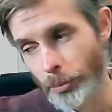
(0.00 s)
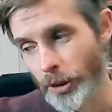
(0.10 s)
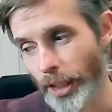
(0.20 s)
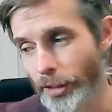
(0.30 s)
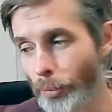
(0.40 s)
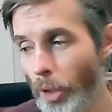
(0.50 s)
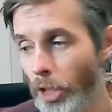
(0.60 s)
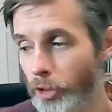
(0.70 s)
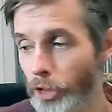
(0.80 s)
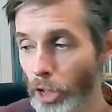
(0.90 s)
saying the
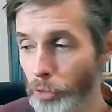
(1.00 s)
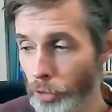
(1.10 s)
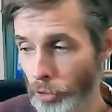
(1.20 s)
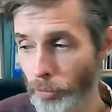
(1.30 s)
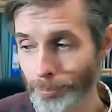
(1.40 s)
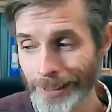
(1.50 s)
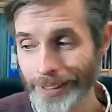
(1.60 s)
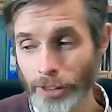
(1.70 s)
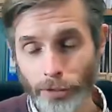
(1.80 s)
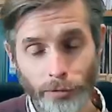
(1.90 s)
word ghost on
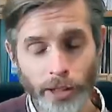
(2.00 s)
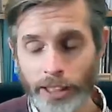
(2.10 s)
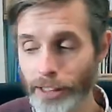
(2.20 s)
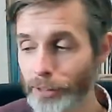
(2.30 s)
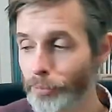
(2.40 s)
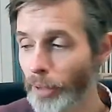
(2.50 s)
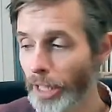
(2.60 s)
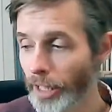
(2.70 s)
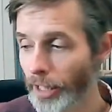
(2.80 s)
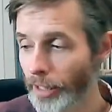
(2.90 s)
beat 3,
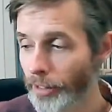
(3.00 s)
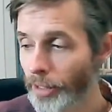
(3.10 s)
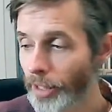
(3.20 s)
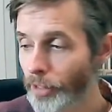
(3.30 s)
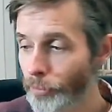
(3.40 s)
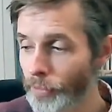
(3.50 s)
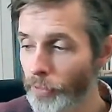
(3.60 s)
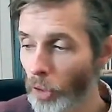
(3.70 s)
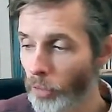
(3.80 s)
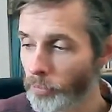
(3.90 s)
where we've
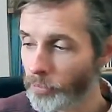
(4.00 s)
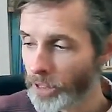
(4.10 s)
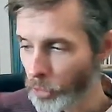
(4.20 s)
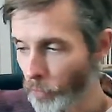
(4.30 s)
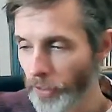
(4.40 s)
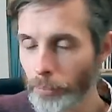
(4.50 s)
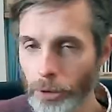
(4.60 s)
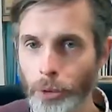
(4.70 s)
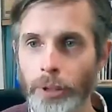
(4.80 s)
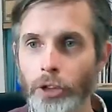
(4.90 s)
got it's sort of in
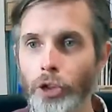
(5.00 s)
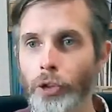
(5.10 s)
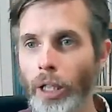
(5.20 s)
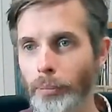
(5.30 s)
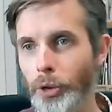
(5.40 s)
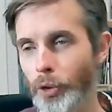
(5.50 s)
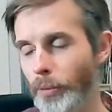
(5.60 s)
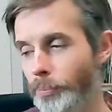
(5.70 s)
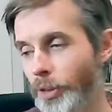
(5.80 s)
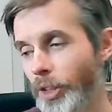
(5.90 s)
between the two up
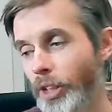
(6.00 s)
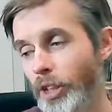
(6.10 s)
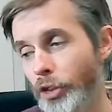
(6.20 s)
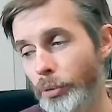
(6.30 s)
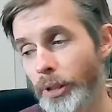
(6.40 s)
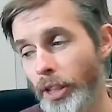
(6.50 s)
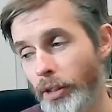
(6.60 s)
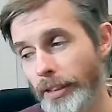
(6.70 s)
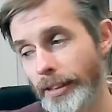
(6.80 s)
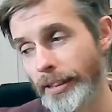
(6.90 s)
strums. So we can go
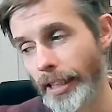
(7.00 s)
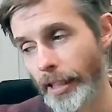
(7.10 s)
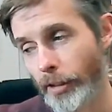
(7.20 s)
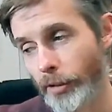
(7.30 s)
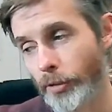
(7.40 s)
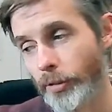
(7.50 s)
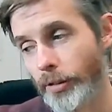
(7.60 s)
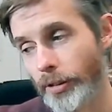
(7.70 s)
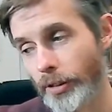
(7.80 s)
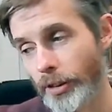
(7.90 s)
down,
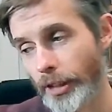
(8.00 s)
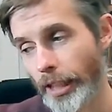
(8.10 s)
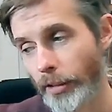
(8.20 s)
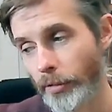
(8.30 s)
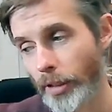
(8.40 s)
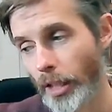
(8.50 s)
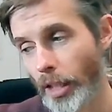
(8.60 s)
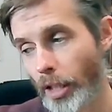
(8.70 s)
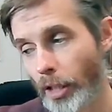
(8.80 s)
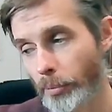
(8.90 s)
down,
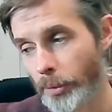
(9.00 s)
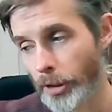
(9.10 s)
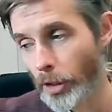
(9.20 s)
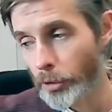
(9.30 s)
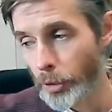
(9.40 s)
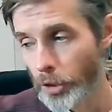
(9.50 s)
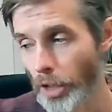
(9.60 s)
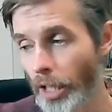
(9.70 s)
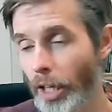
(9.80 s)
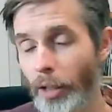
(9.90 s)
up, ghost,
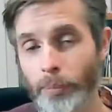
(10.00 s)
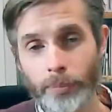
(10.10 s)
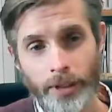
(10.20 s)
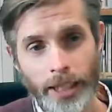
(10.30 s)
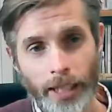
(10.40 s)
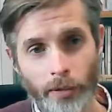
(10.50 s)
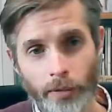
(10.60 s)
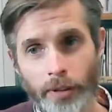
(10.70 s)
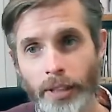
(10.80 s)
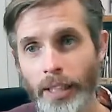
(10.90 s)
up,
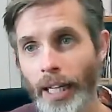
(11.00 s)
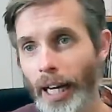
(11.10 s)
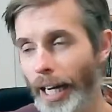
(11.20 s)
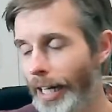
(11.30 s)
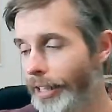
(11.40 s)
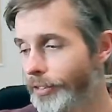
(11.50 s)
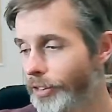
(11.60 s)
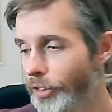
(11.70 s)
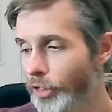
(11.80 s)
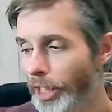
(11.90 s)
down. And
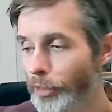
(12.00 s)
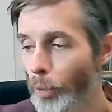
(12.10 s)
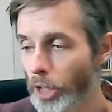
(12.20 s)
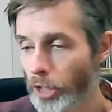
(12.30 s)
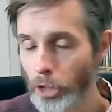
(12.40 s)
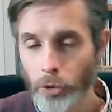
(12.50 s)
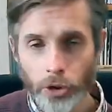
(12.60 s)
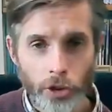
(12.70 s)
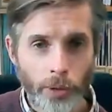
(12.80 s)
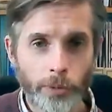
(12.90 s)
saying the word ghost
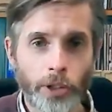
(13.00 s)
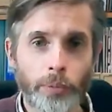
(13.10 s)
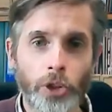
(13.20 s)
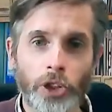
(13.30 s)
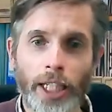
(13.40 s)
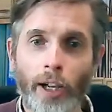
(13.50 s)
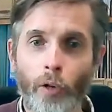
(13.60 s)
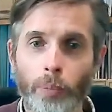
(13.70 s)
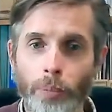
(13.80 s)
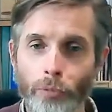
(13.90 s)
can sometimes just
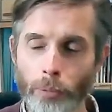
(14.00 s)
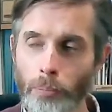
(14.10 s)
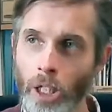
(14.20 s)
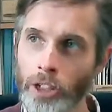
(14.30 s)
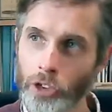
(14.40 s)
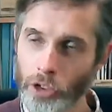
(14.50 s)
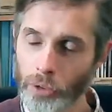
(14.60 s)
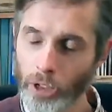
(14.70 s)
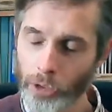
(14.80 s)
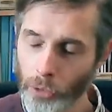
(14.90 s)
help remind you
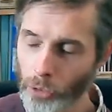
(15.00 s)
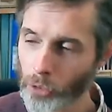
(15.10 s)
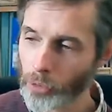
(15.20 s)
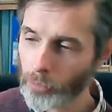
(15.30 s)
that your